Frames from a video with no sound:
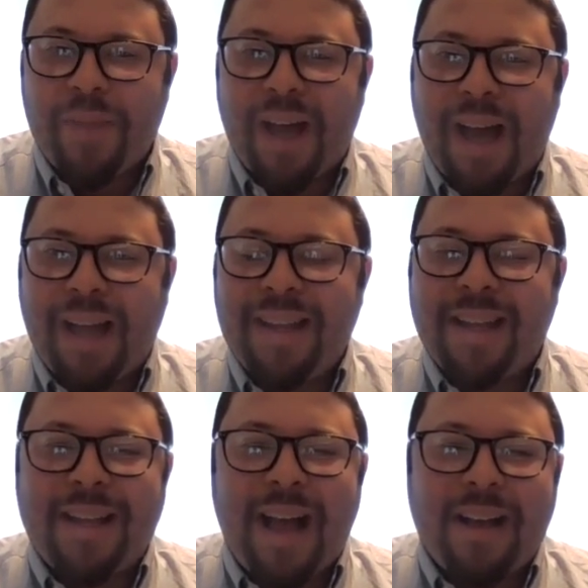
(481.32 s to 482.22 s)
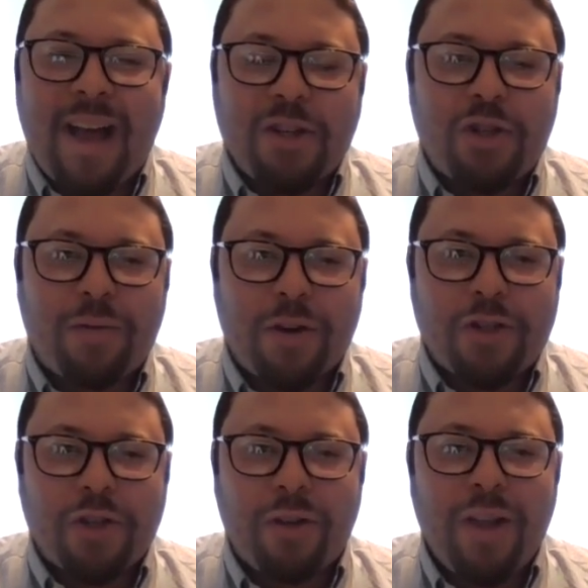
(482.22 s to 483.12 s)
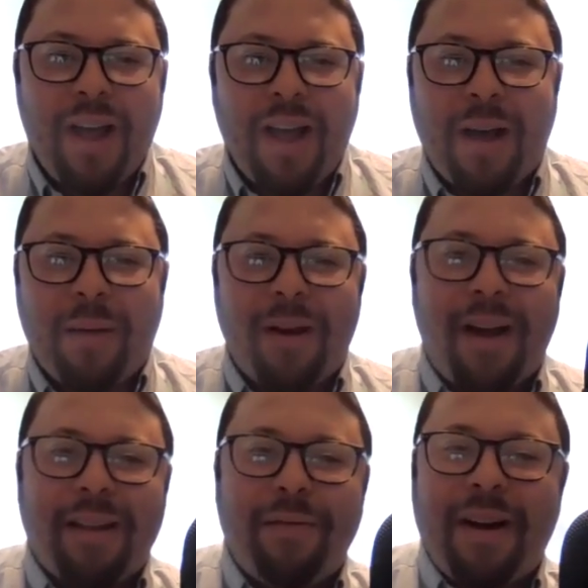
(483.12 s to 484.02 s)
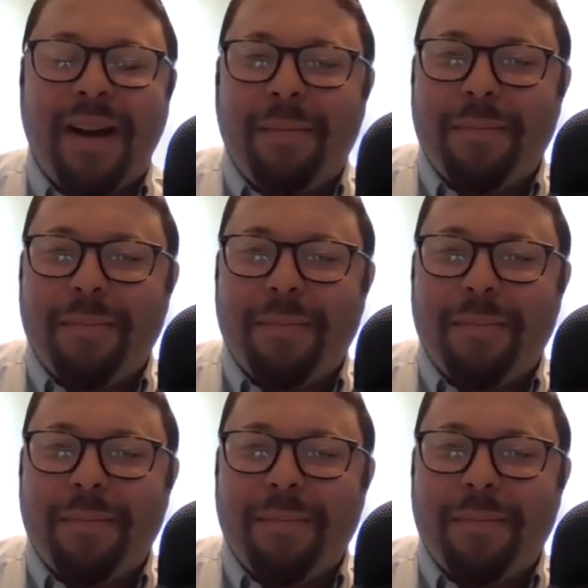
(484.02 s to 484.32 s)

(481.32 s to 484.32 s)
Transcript: I think it got controversial on the very